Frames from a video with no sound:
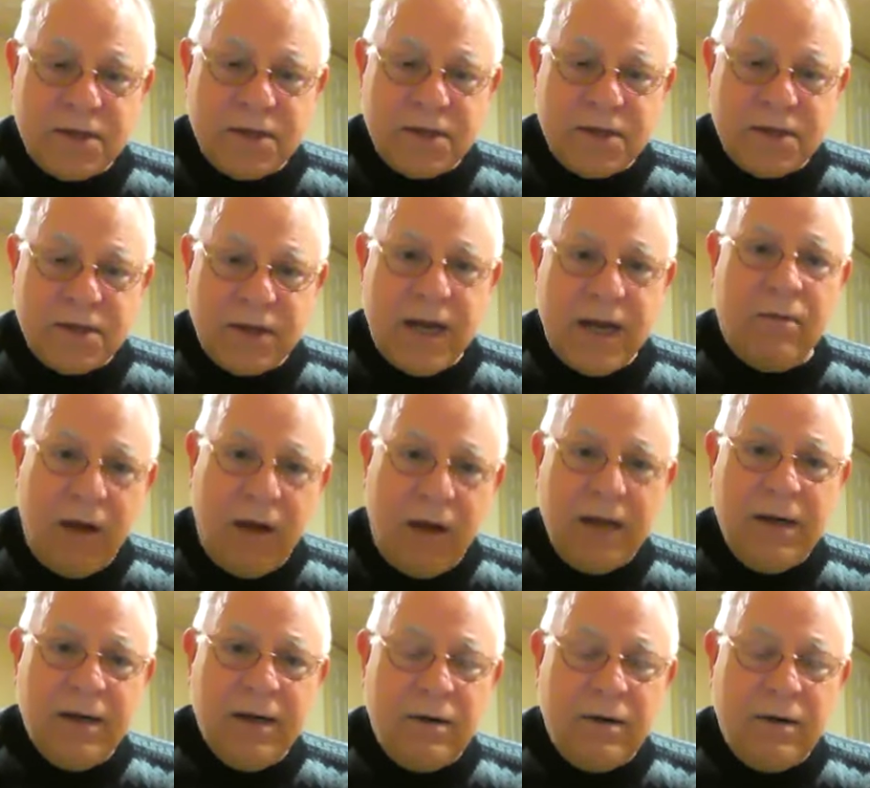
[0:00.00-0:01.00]
this
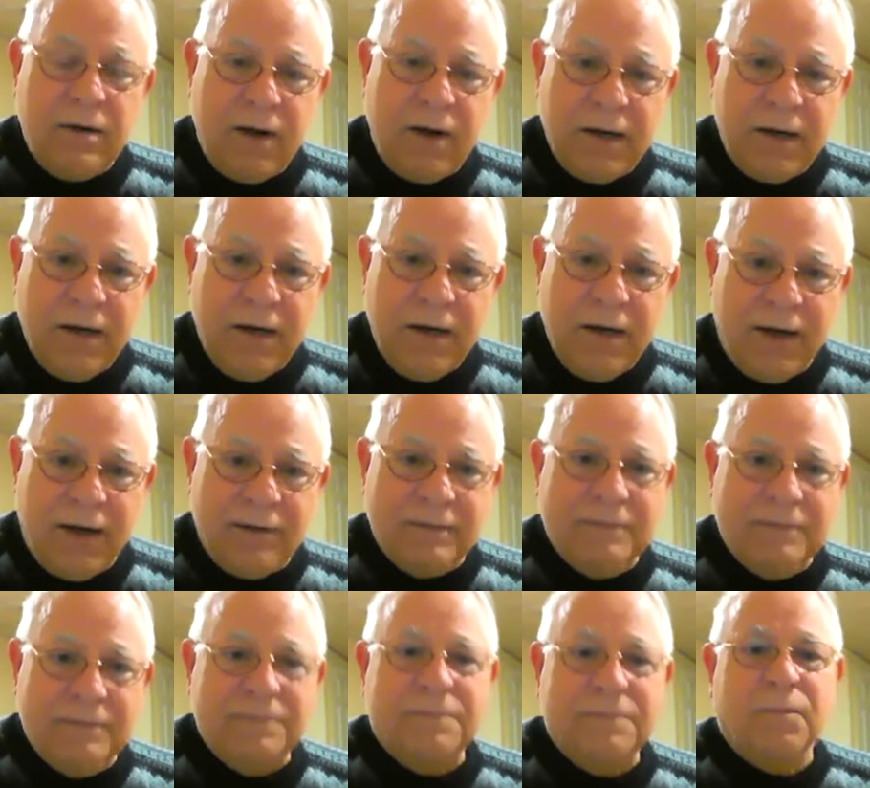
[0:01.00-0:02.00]
day, right here, right
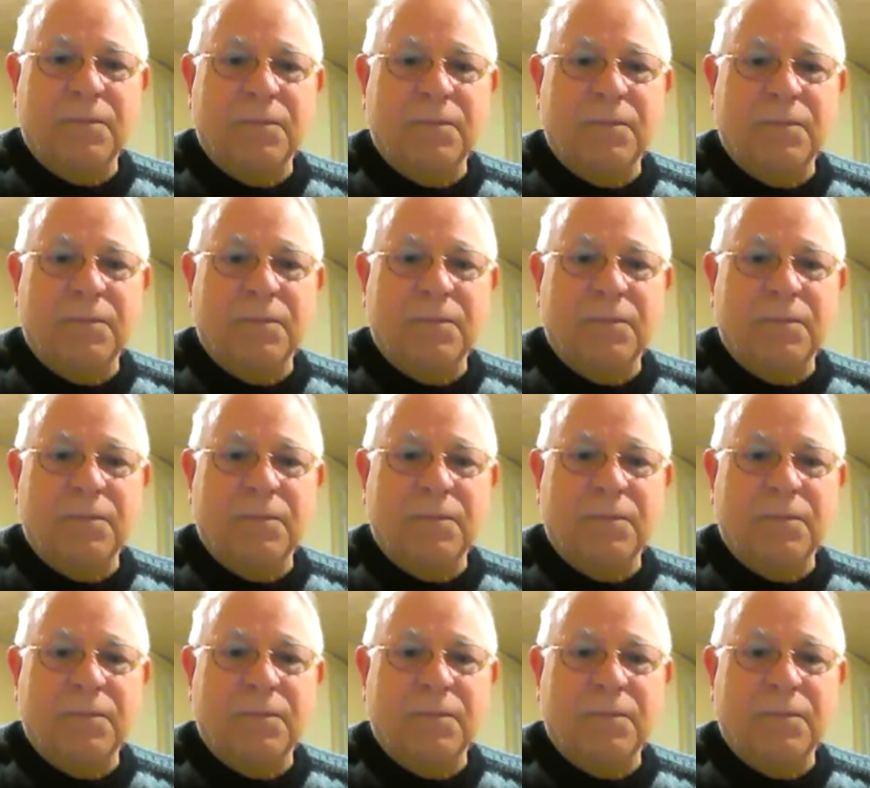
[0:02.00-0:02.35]
now,